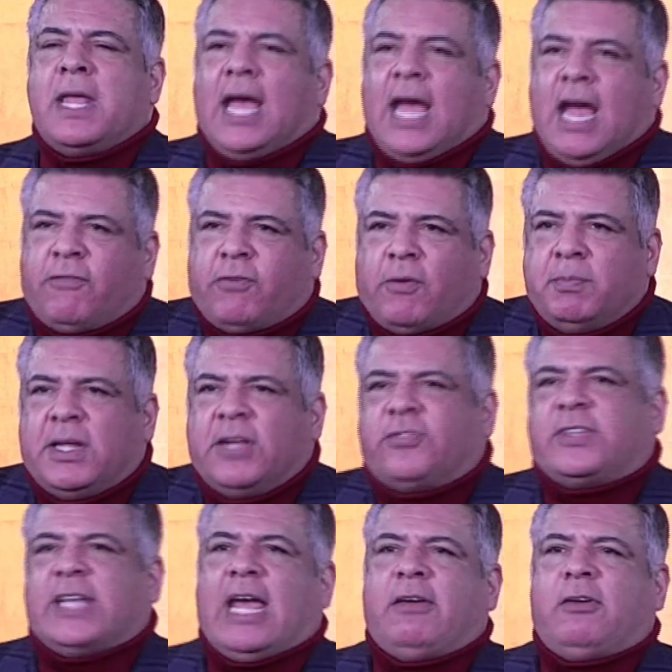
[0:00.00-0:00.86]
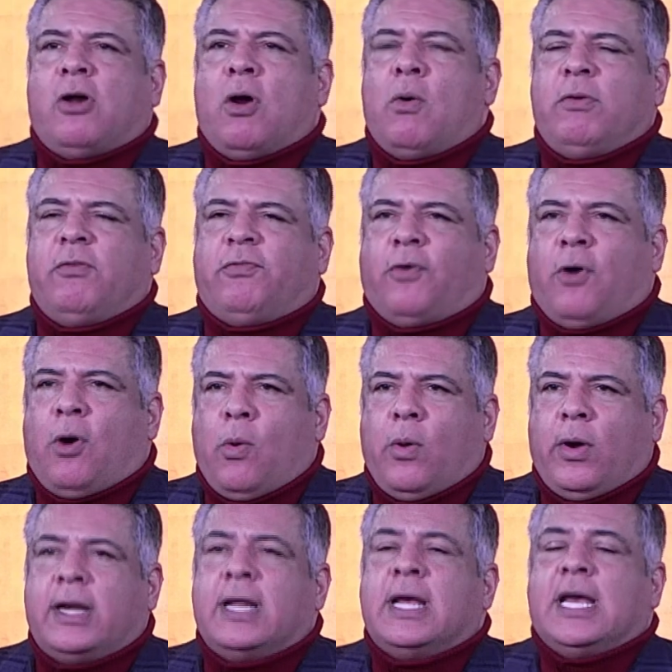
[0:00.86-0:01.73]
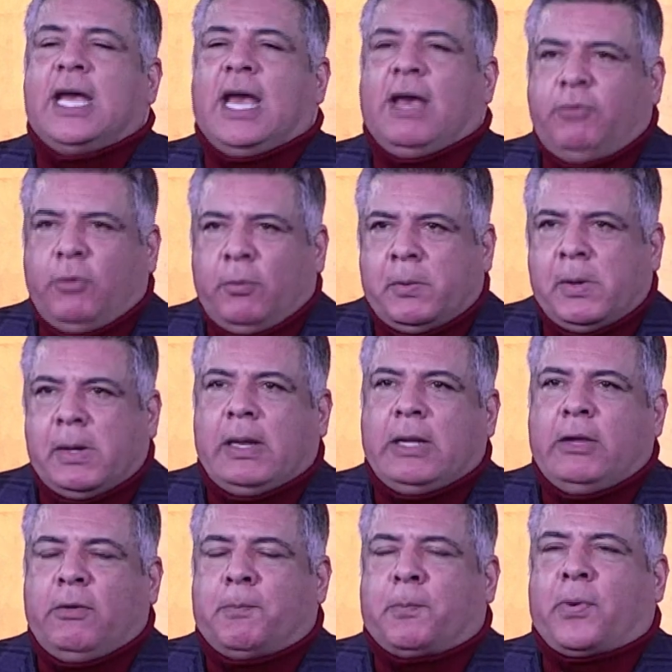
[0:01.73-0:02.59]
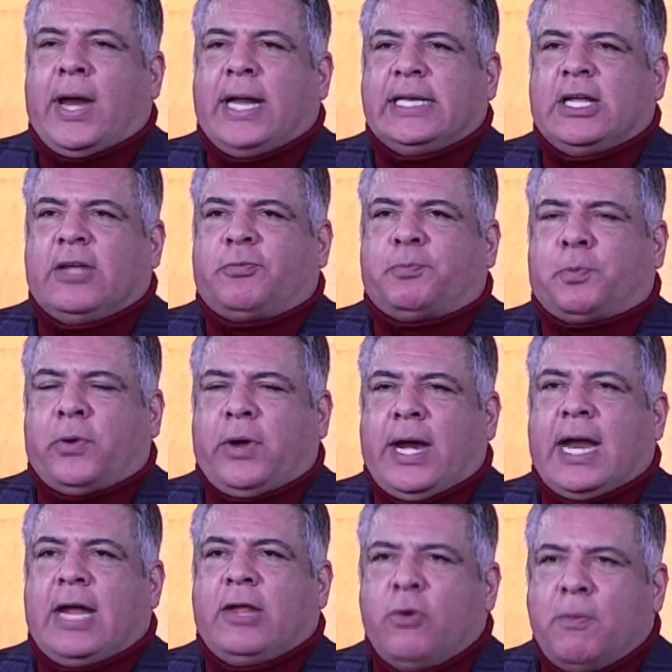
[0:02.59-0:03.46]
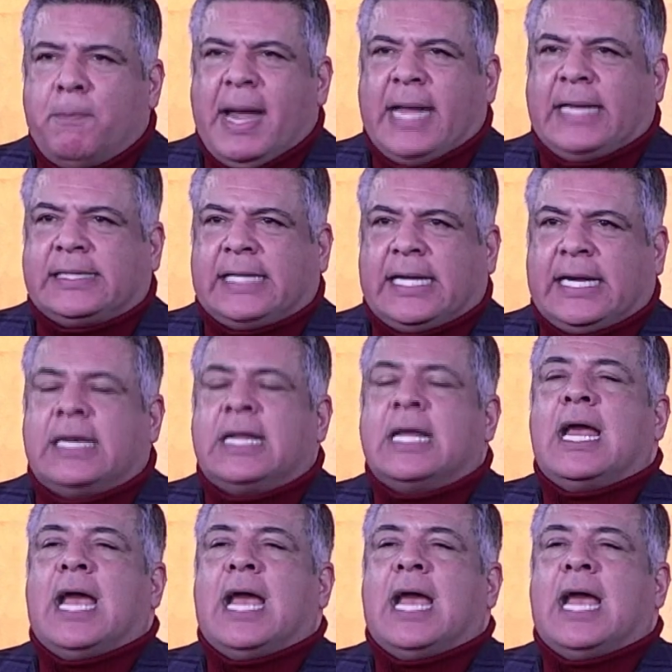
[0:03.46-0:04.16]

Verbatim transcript: and from this day going forward, if you prayed this prayer and you meant it,